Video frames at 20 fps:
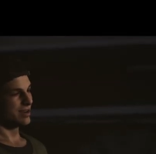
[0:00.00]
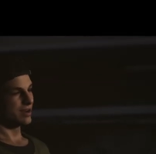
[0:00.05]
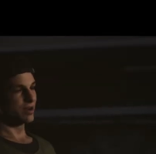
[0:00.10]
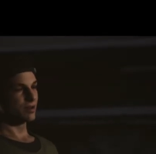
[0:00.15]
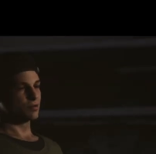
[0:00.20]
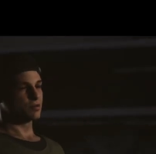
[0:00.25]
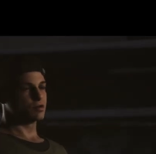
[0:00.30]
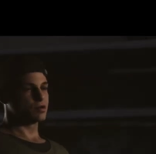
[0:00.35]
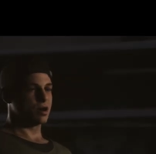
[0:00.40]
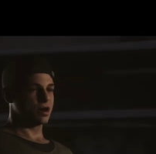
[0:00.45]
if
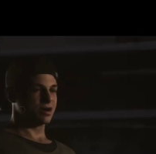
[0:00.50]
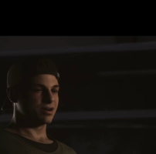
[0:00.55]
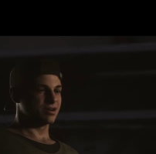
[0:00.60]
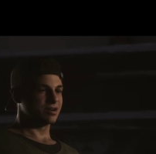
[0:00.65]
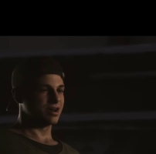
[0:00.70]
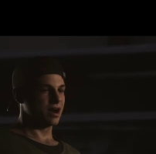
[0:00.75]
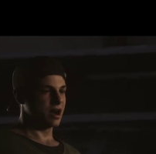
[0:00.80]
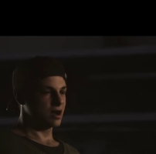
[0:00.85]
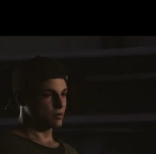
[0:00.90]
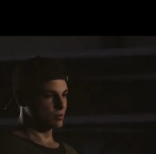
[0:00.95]
you're trying to
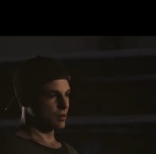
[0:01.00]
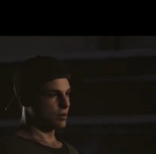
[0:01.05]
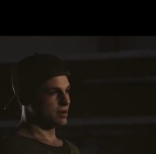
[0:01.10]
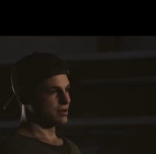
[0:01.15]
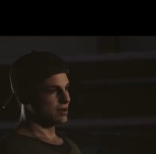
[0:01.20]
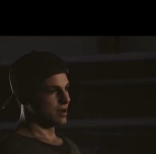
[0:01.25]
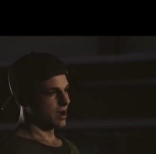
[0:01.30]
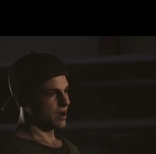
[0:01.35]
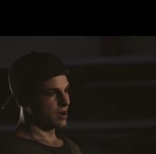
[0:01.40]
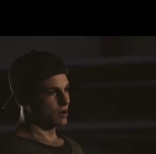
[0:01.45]
scare me,
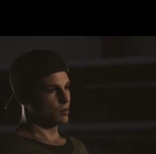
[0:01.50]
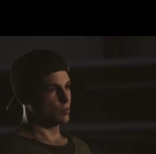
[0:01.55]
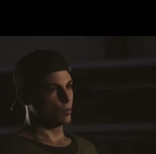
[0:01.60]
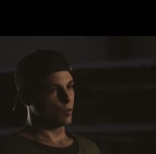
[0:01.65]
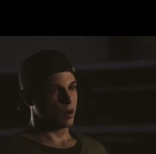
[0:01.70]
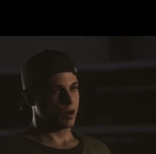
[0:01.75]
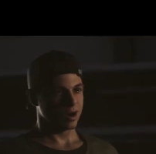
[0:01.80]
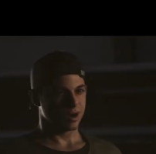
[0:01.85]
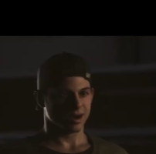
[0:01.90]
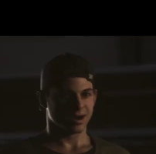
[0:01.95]
it's not going to
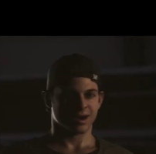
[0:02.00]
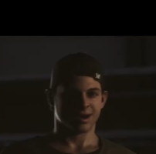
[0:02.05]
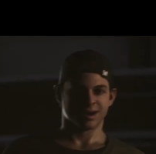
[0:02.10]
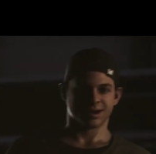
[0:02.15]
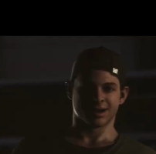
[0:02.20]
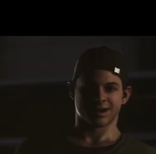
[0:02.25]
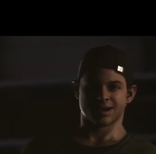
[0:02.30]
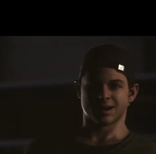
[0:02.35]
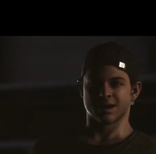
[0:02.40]
work. Oh,